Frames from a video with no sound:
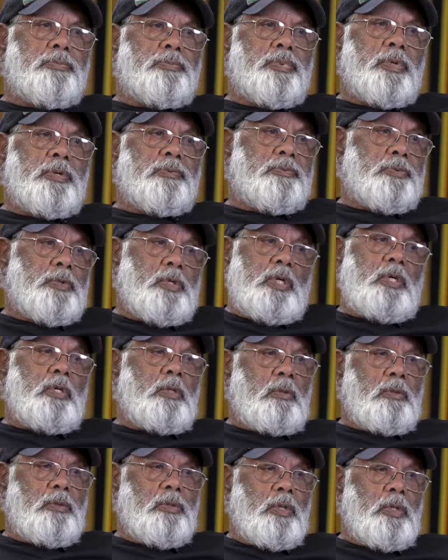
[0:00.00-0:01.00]

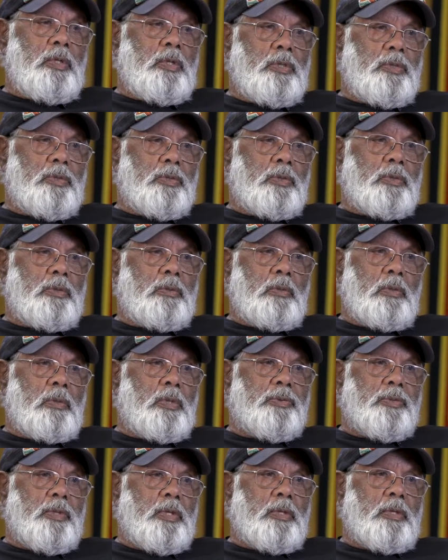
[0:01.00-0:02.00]
15 years, I
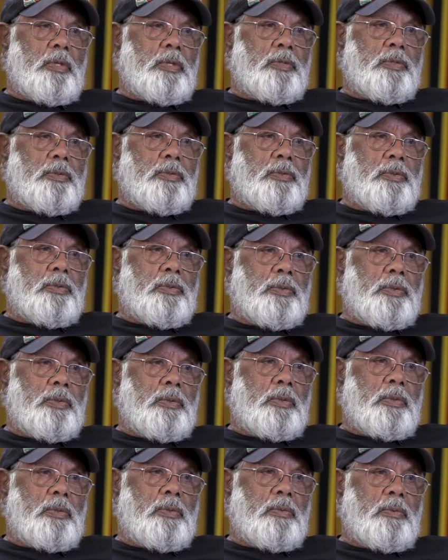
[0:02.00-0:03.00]
think
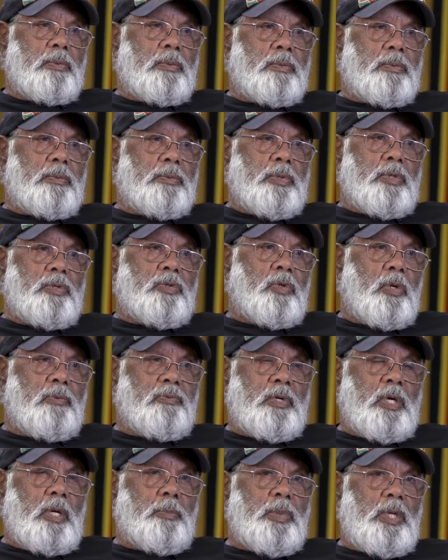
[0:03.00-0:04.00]
it's since
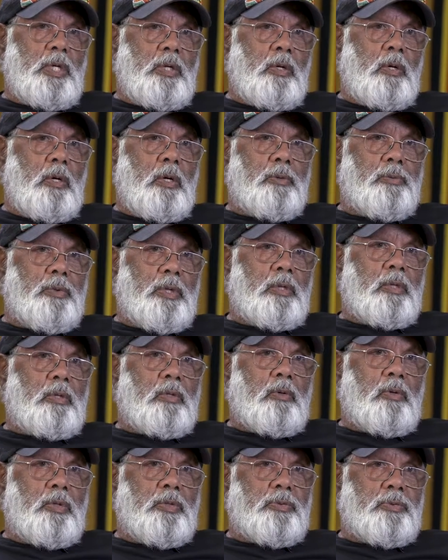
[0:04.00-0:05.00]
I've come here, I
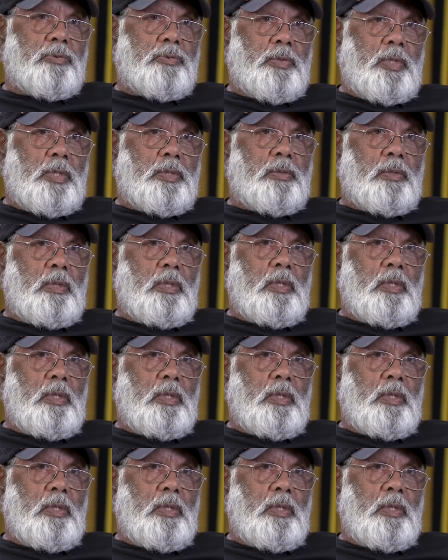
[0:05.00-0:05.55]
recognise that